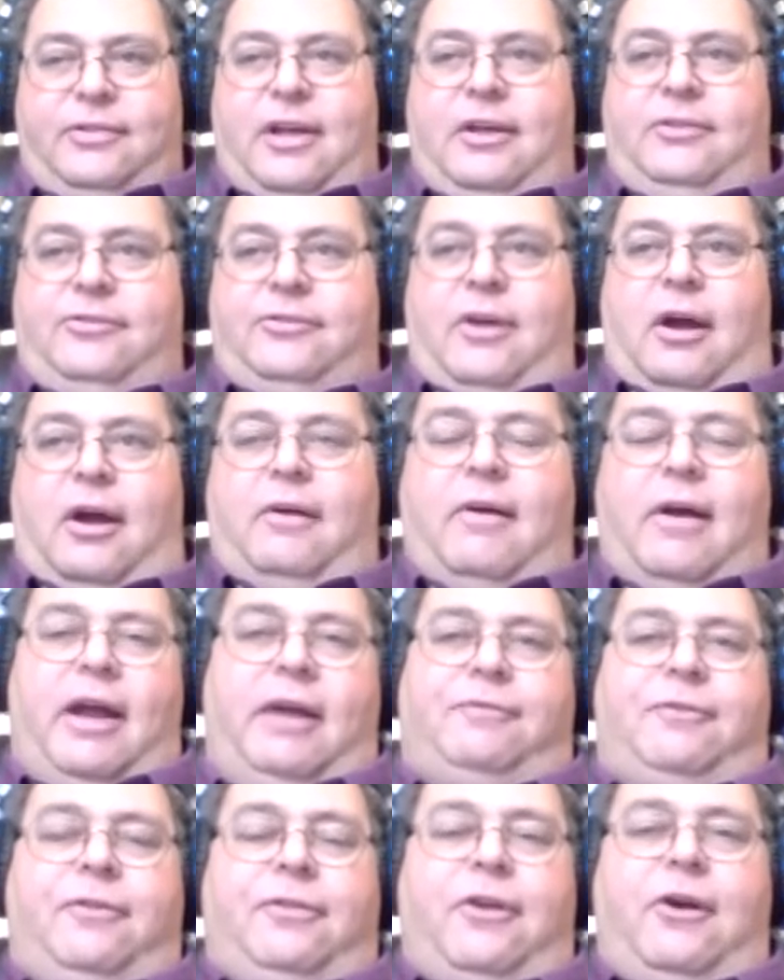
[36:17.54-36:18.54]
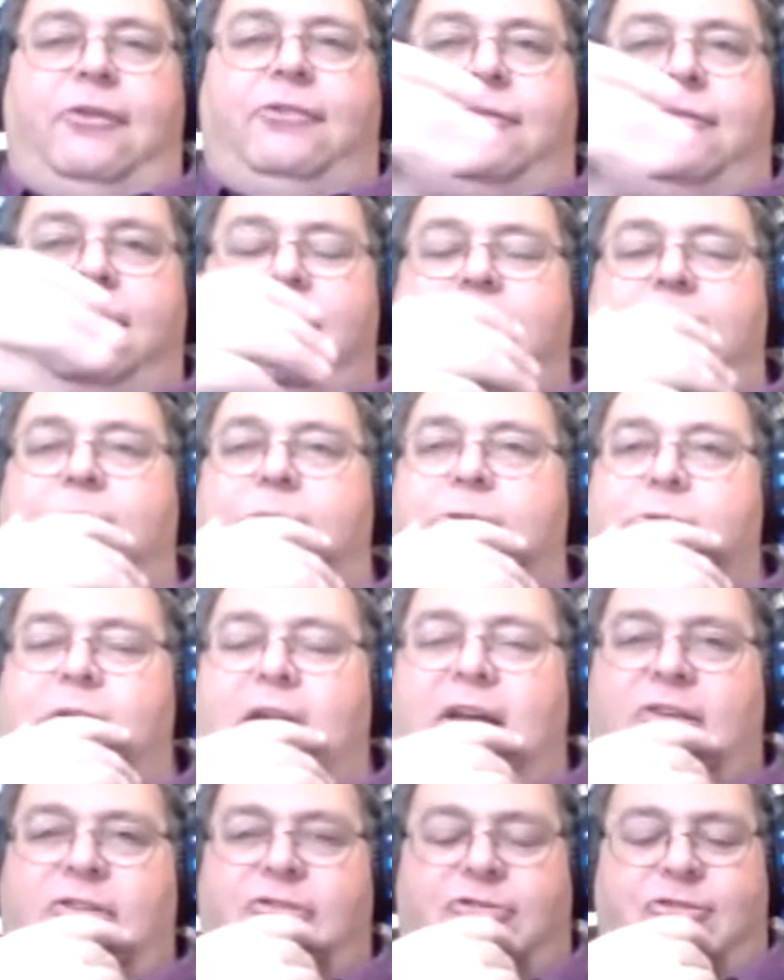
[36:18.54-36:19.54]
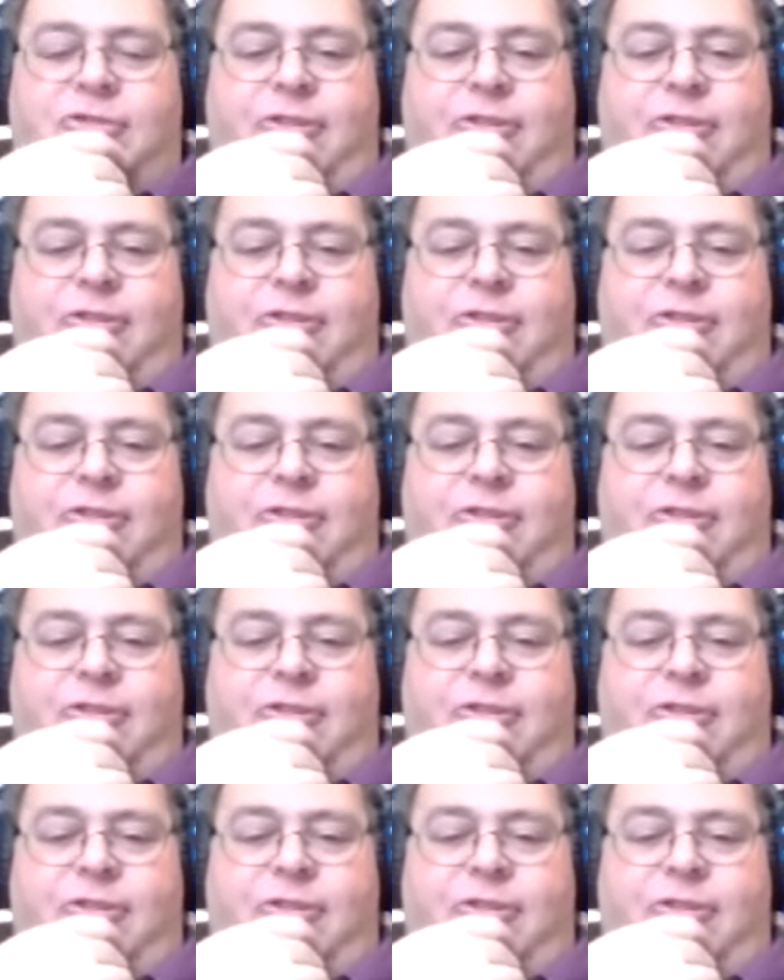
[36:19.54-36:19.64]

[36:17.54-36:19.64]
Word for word: If you now had this information,